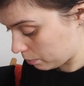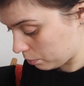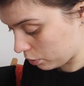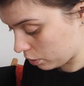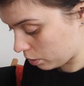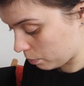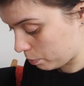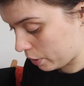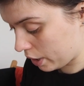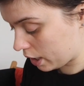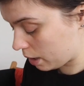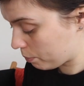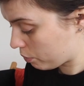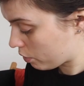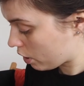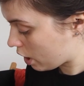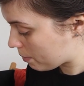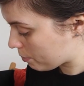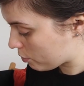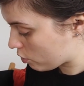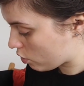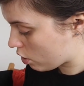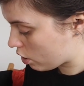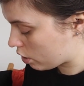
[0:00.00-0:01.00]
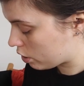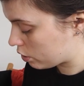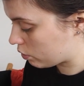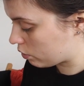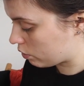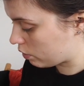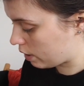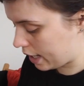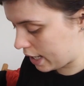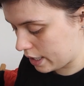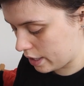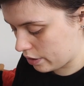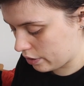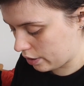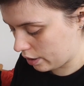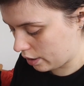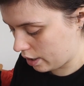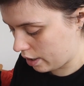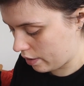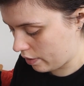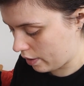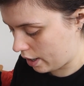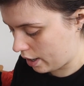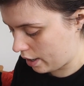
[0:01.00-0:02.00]
not going to put any primer on or anything
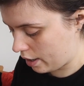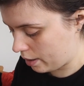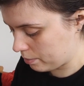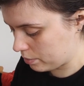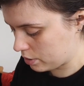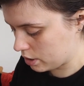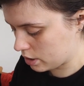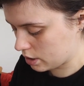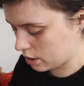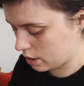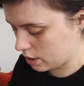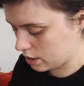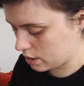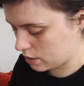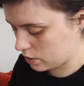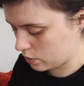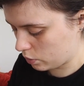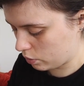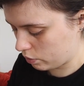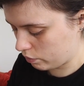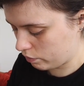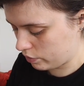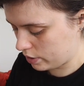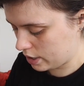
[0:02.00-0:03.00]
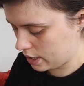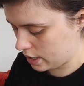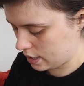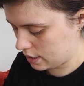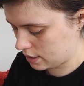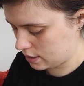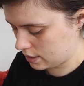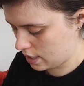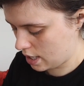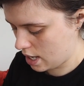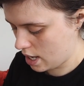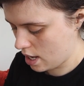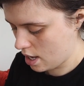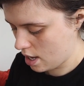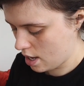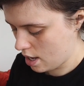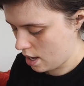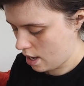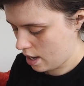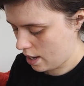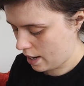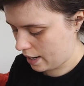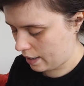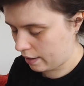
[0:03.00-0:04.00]
like that. I'm just going to sort of really see
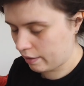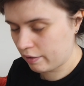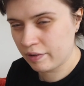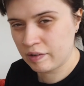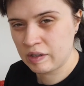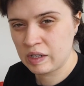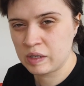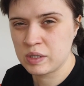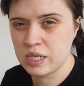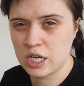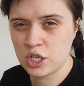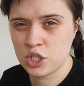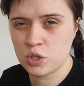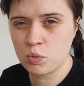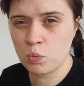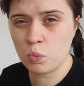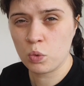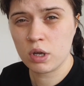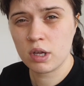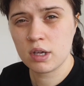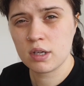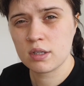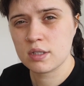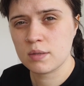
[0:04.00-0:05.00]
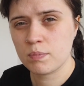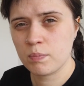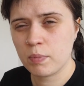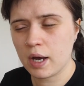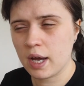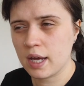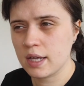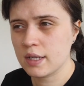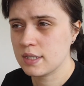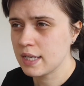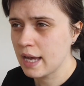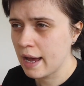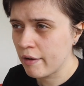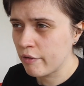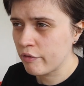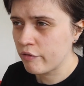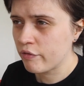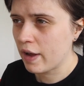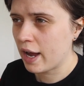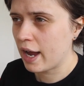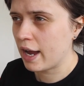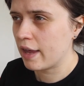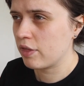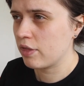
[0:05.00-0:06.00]
how the foundation works by itself,
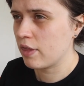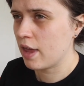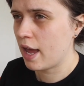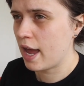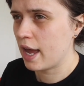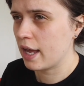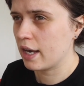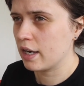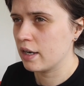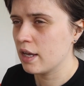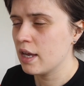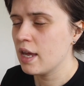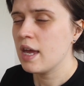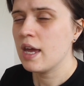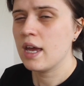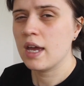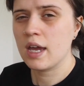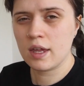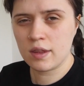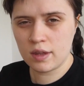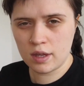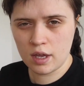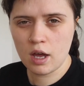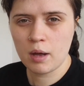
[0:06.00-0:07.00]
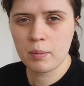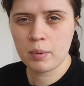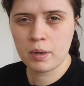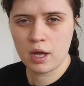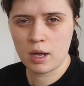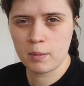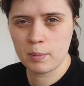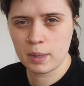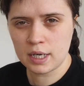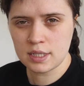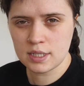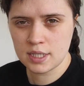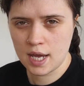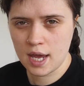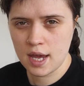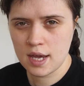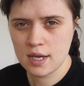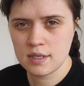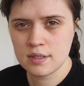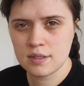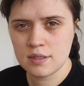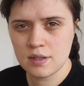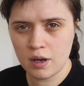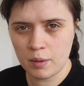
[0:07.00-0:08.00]
and then in the upcoming
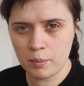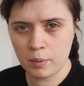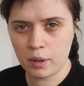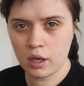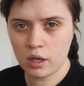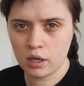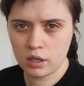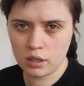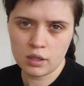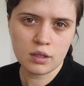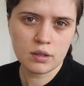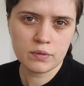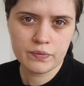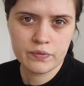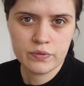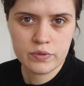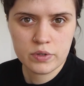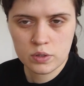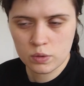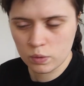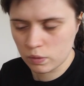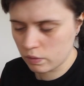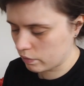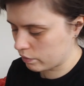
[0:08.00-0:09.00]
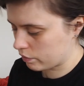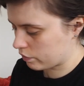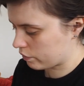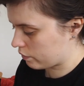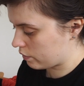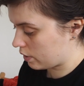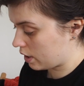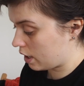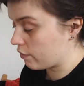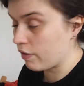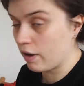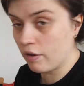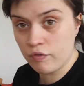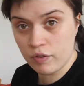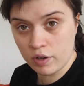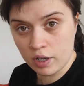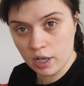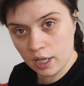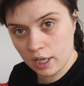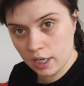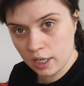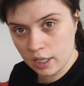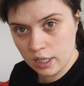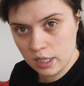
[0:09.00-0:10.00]
days I'm going to sort of, if I feel
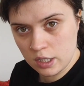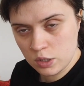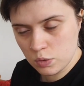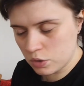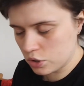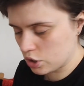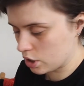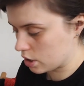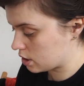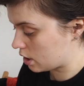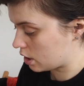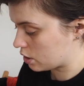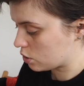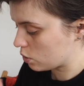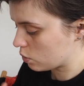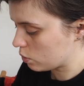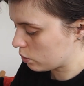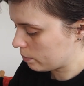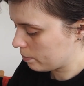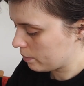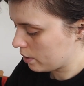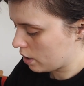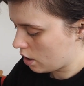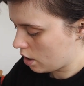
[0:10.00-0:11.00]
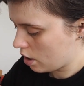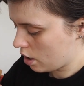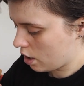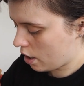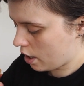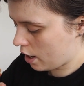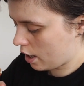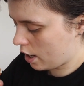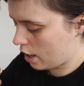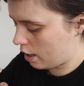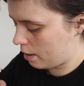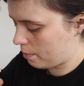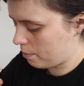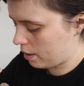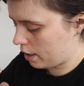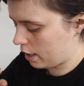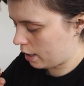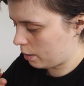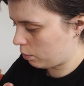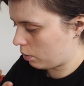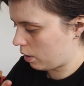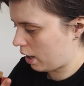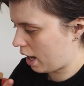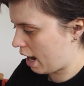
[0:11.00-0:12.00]
like I need to adjust it at all, I
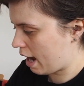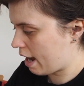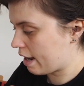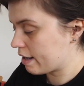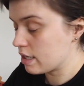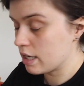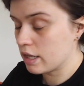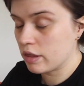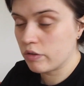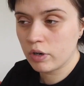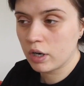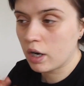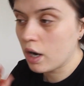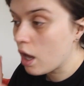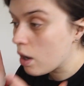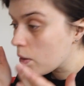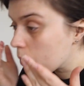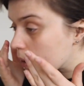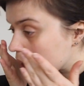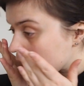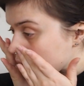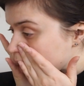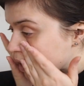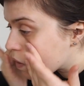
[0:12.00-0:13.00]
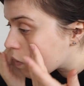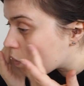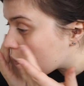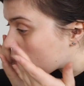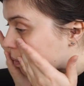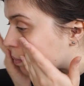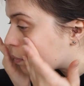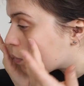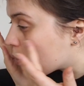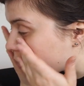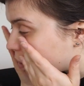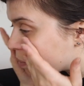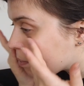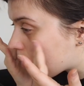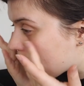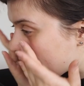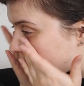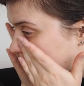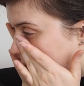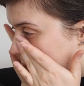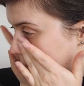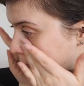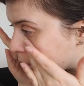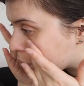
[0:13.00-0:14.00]
will add either a glowy or a more
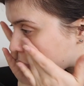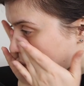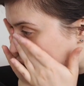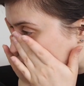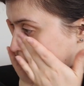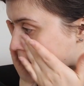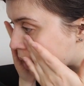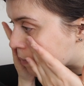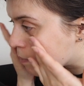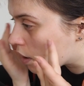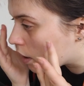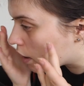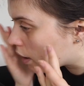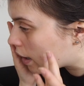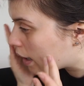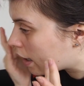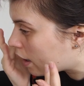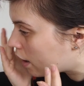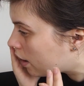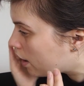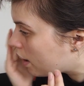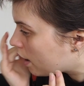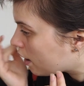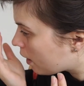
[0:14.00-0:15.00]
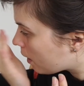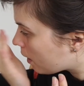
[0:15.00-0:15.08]
matte primer